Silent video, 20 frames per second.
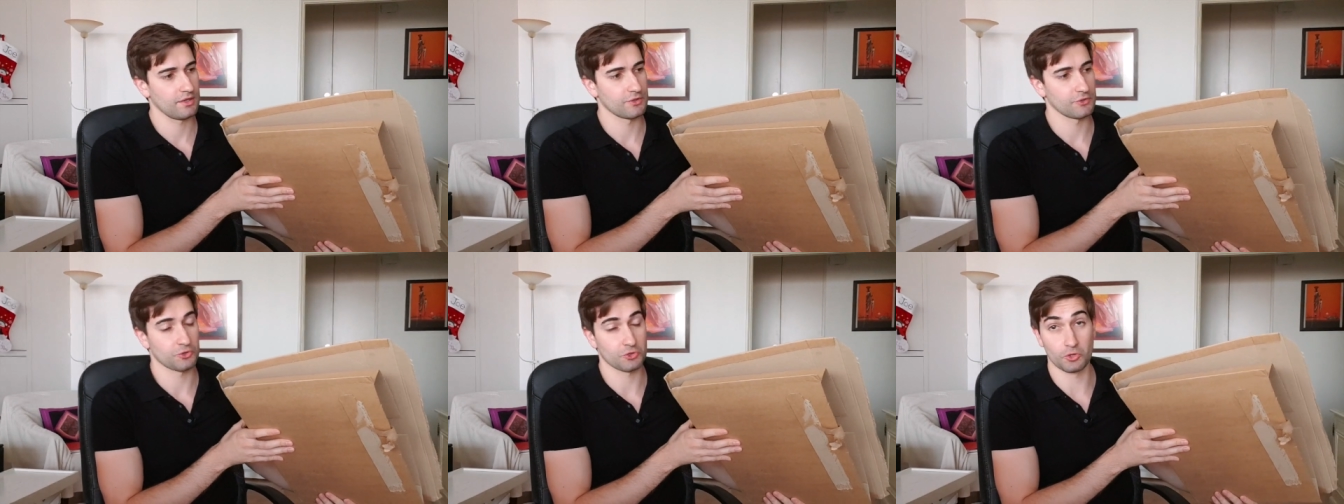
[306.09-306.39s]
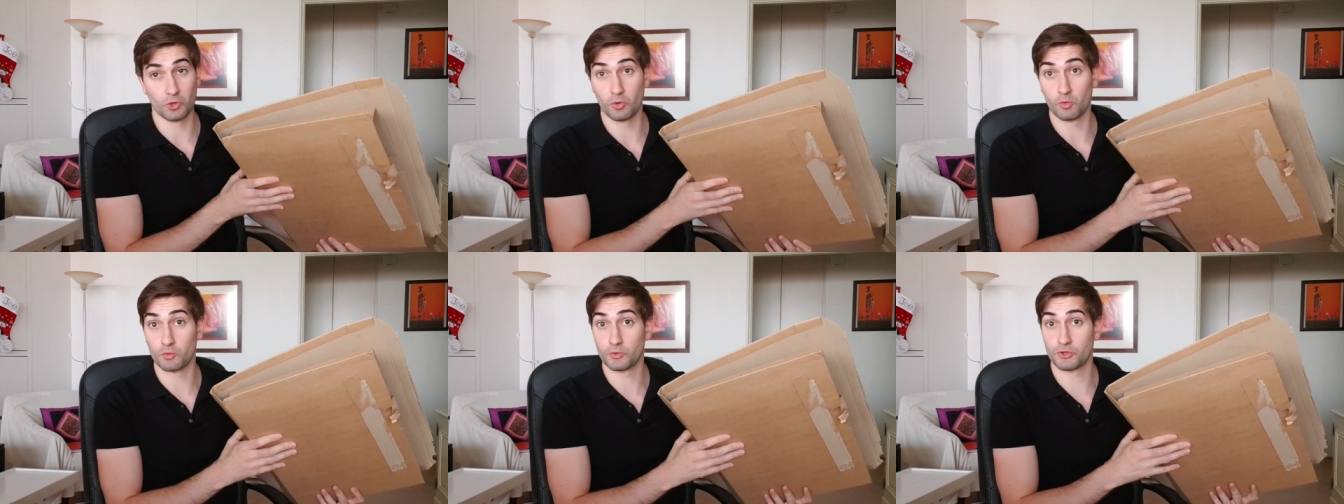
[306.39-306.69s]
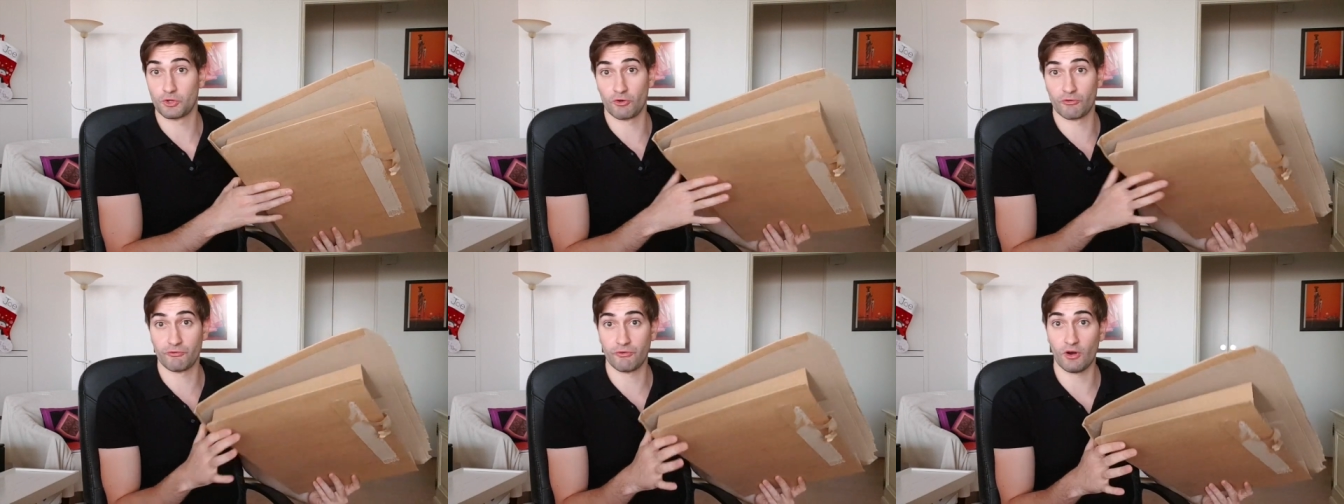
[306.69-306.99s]
So,
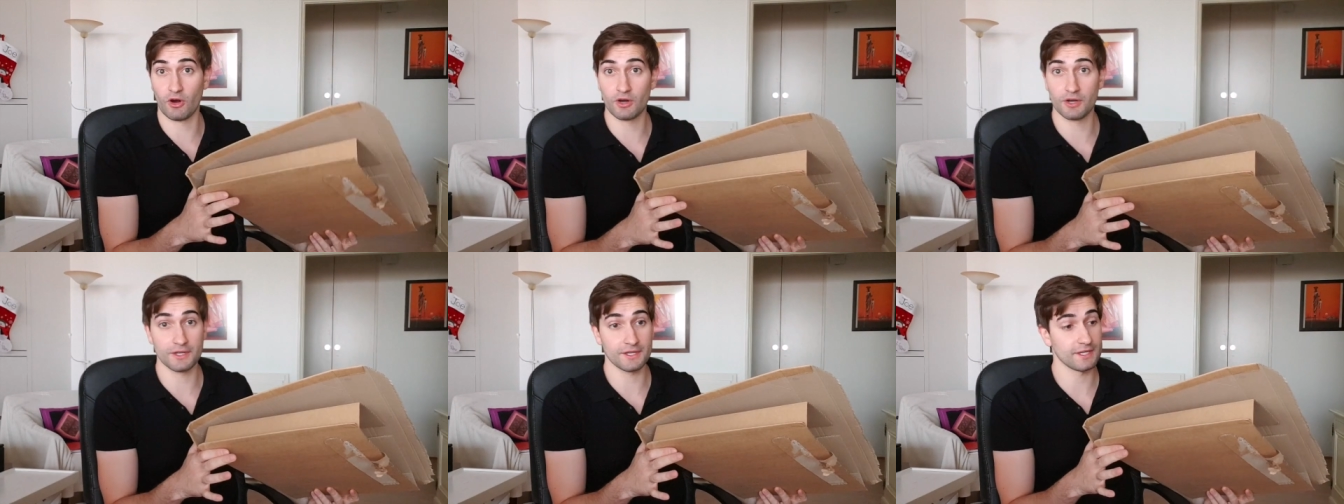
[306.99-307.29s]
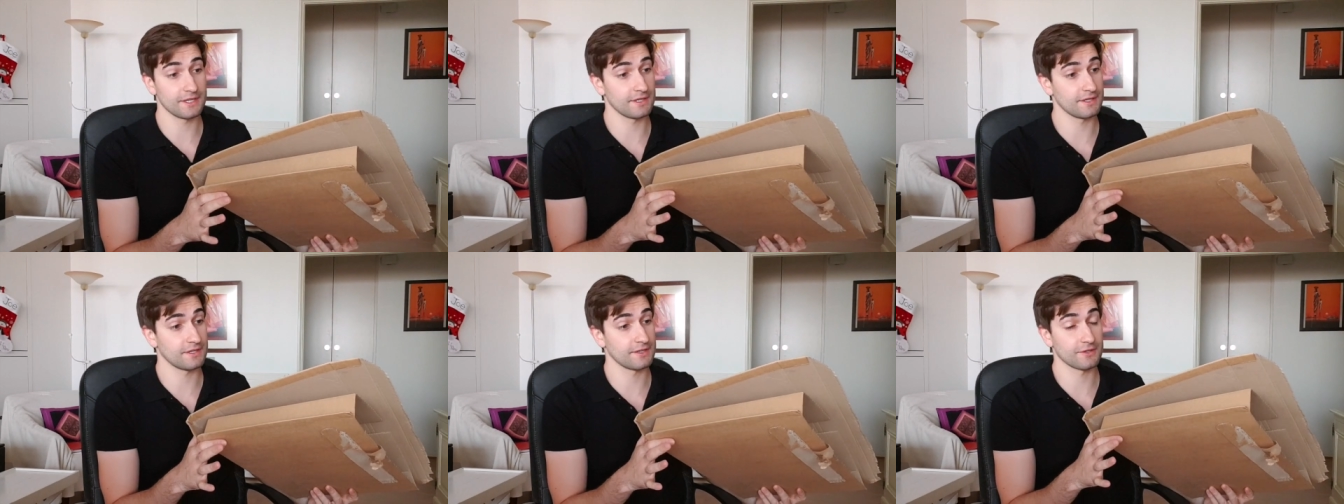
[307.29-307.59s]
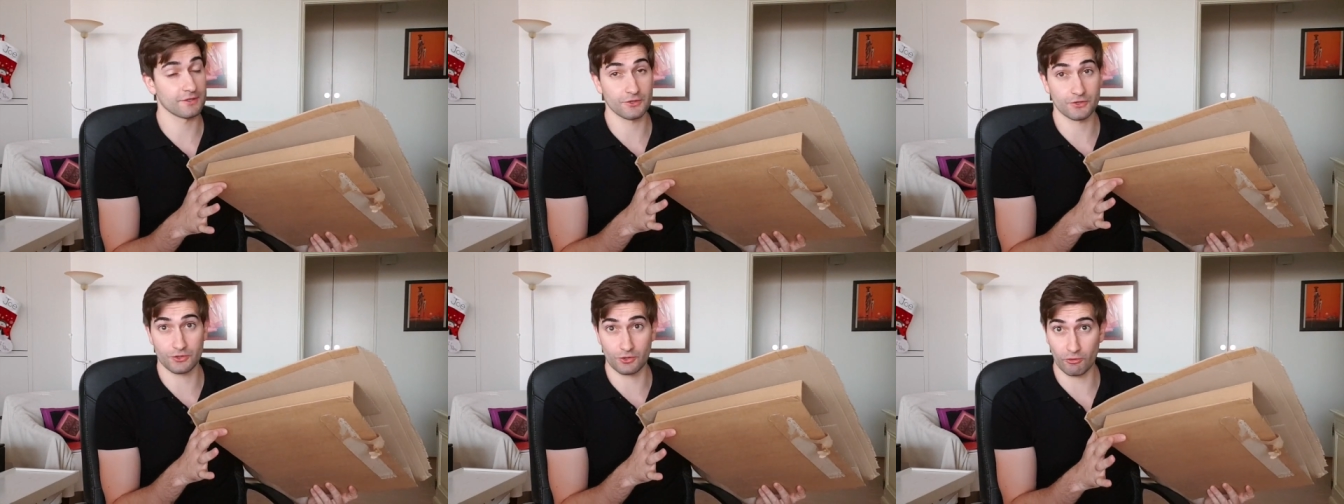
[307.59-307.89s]
so far,
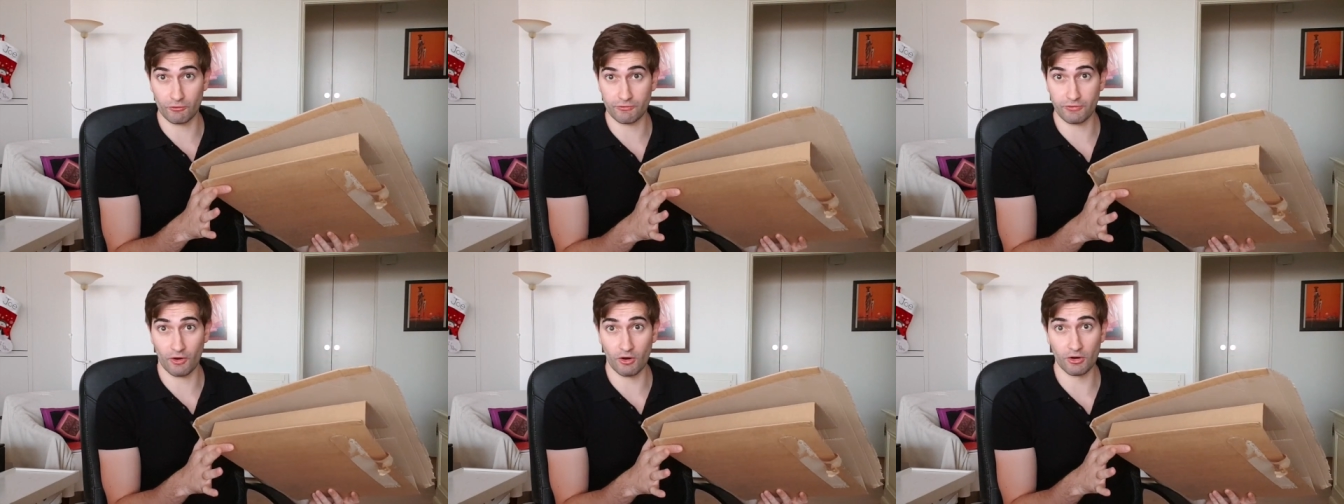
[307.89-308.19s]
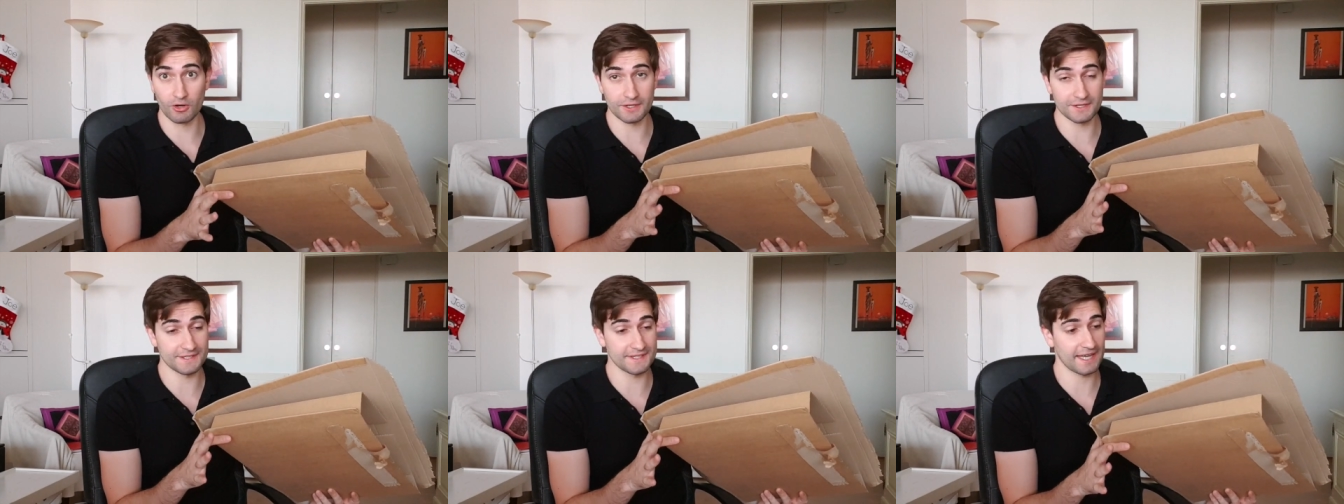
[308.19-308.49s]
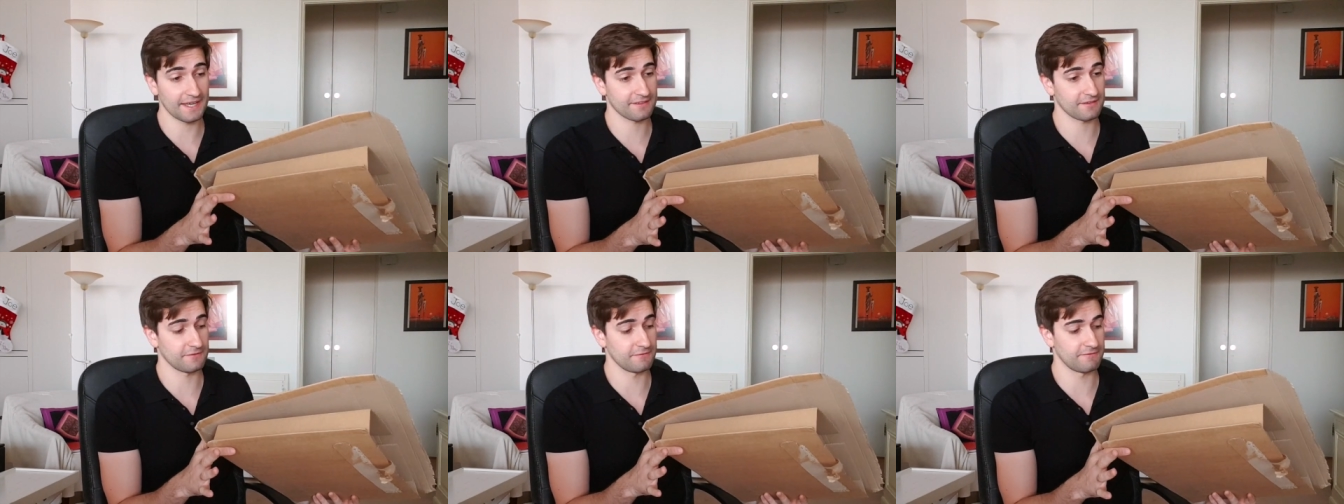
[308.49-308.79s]
so far it
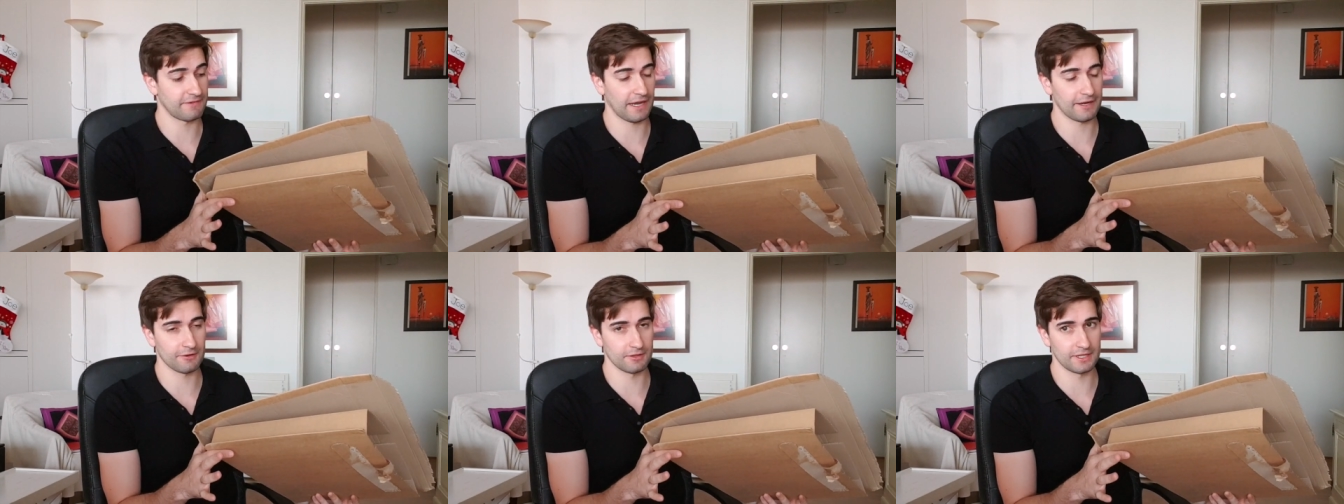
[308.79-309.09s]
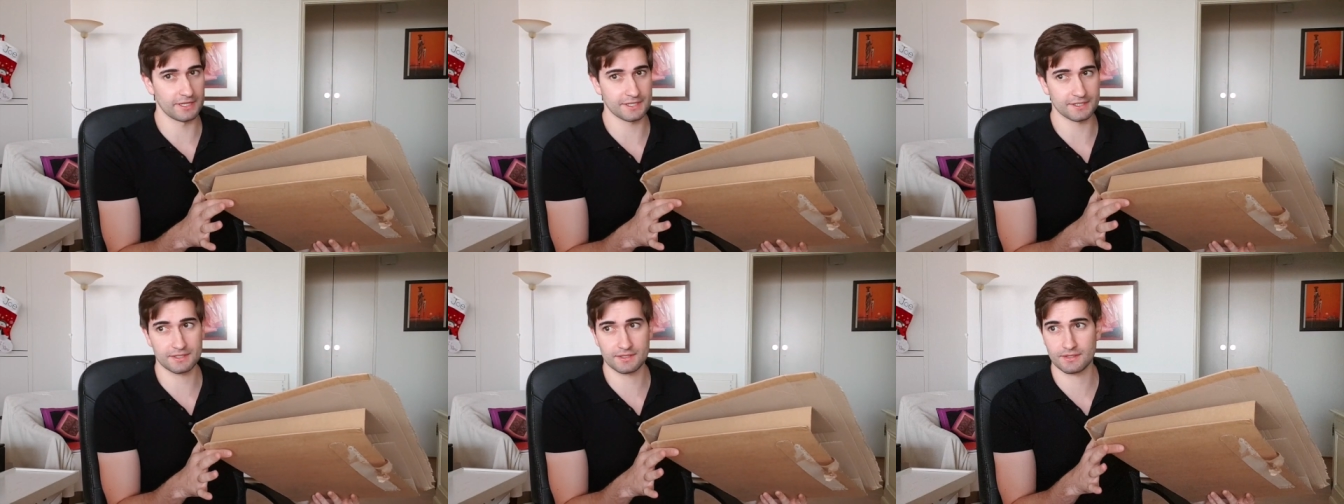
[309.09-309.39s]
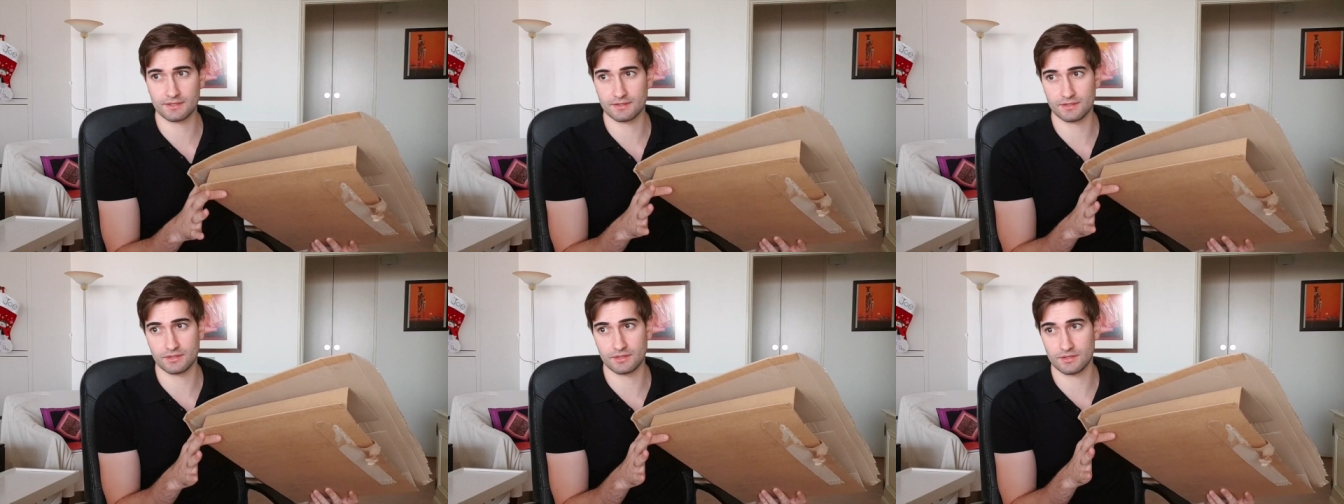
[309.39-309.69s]
doesn't violate